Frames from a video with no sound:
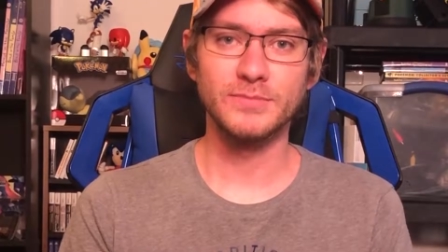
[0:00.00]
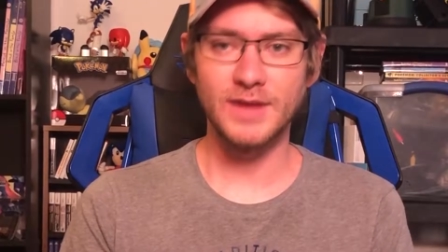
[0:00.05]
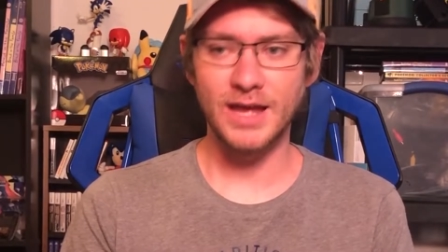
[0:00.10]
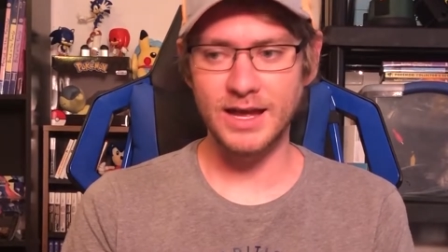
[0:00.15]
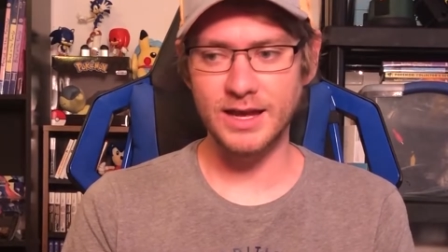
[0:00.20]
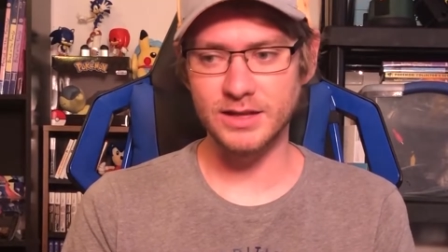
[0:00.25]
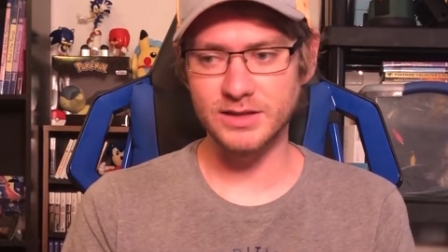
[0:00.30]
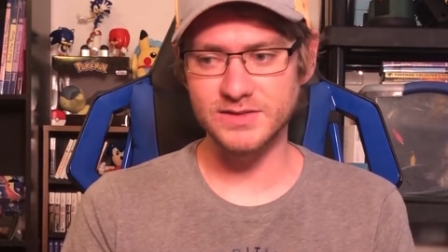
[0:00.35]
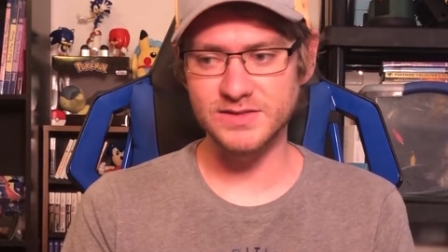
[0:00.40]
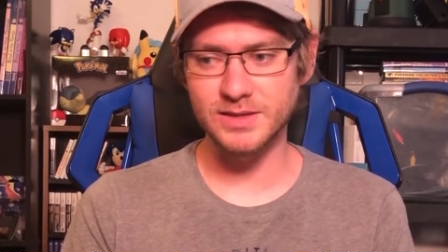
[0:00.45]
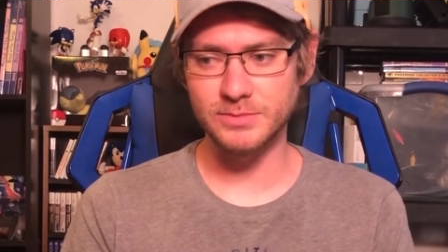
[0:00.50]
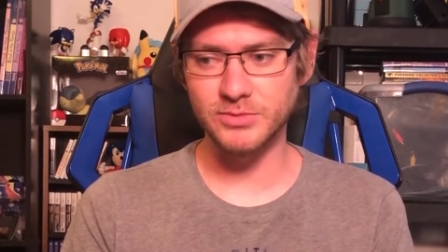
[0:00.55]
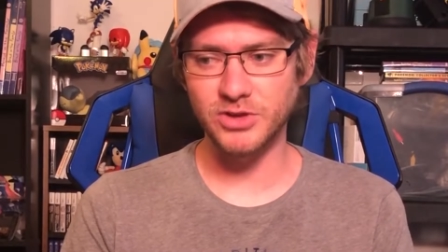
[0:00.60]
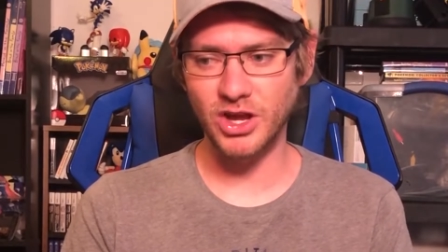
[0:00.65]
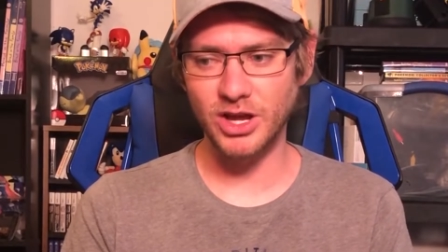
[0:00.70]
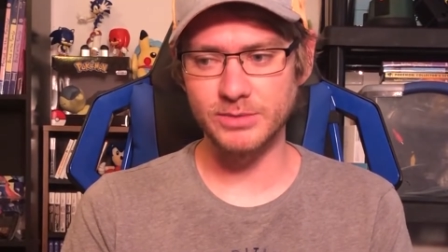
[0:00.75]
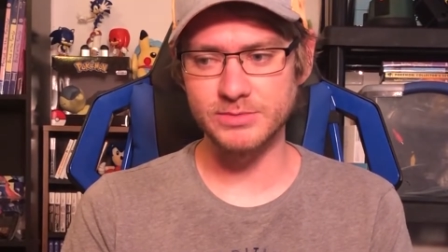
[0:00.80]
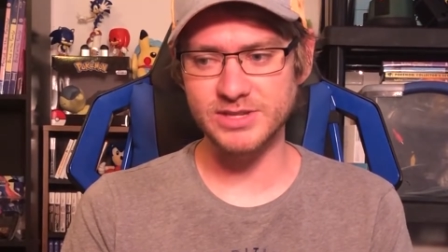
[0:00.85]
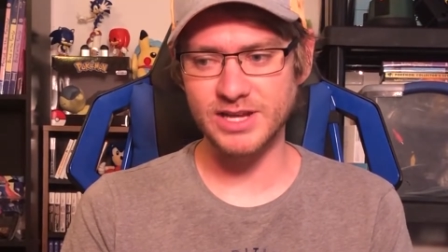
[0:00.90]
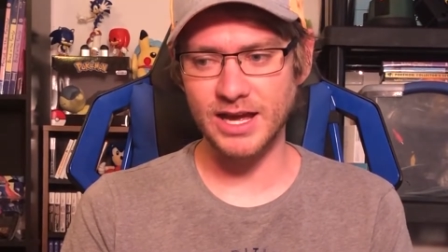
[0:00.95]
And
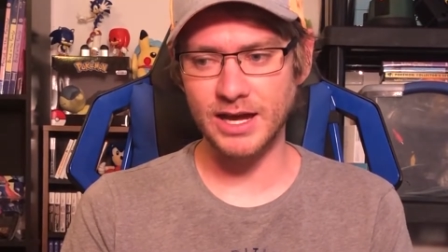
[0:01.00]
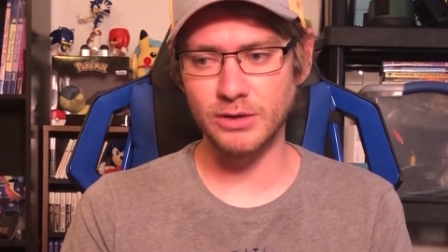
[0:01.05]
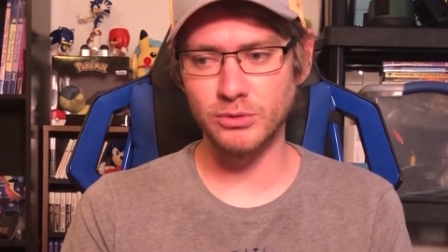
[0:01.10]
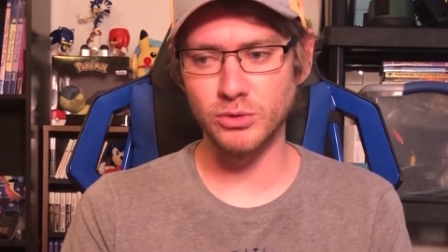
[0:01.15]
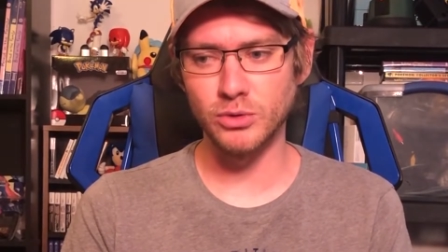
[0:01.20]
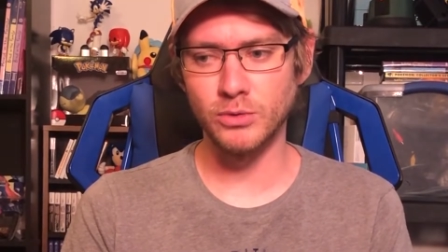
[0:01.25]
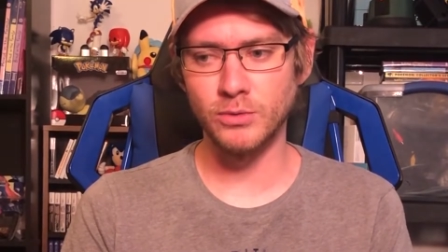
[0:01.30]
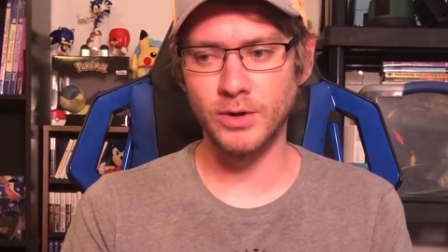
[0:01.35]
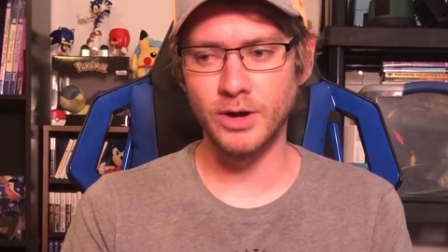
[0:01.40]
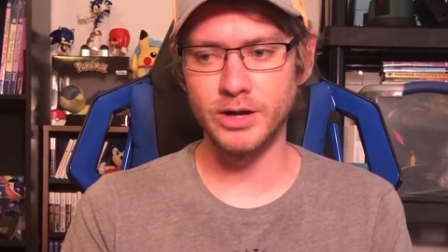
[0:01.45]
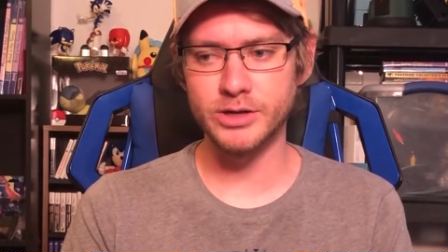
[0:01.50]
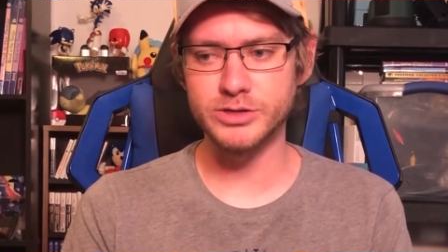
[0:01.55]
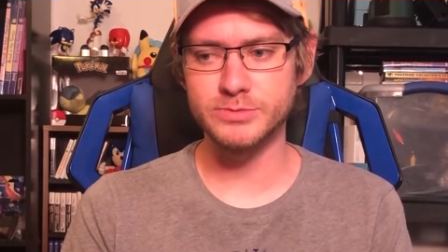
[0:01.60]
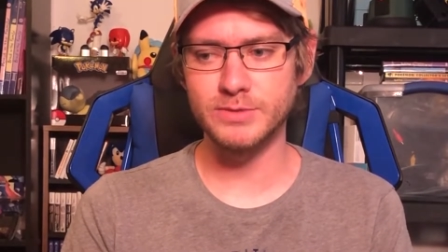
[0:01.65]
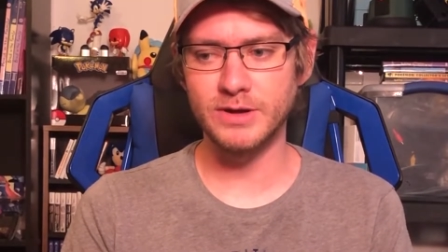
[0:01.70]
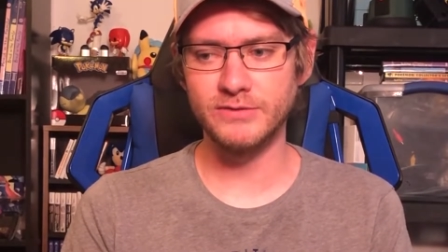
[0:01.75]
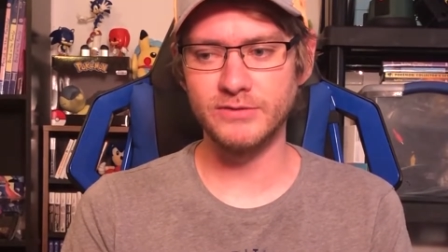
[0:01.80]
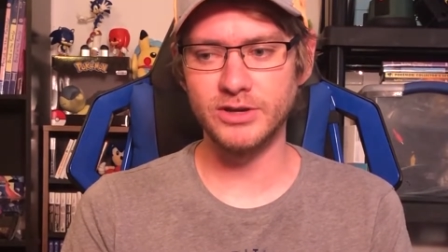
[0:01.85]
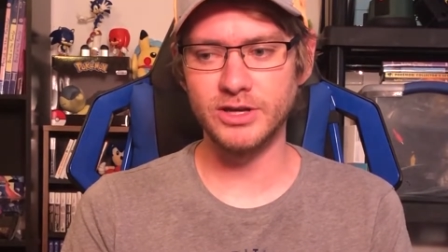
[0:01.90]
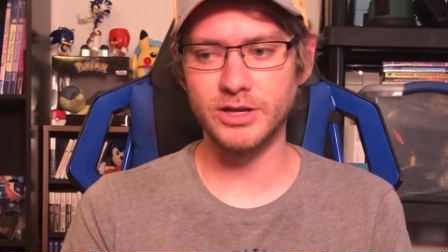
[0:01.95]
sometimes I will watch
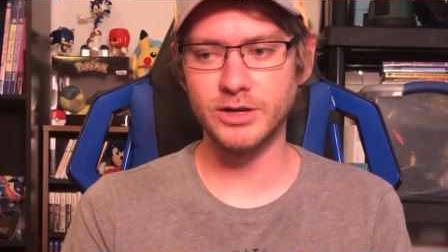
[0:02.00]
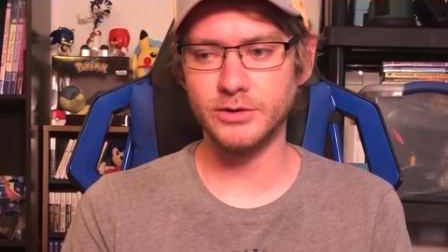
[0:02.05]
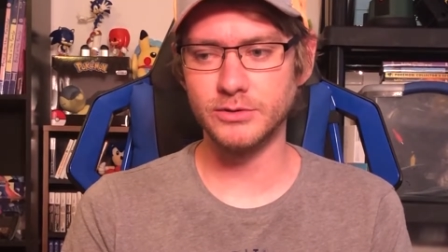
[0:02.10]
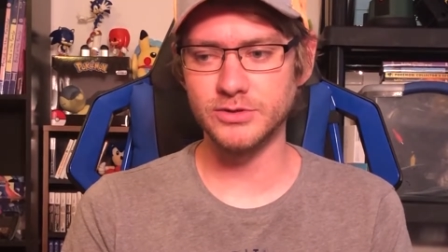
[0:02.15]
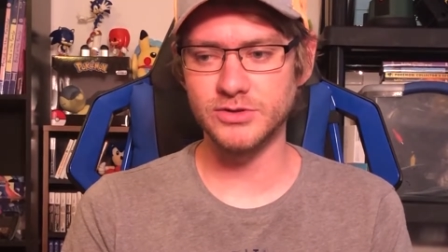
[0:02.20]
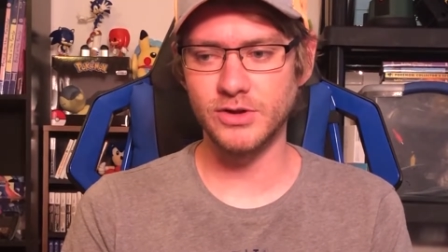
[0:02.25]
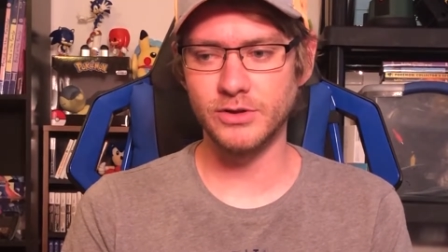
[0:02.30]
my videos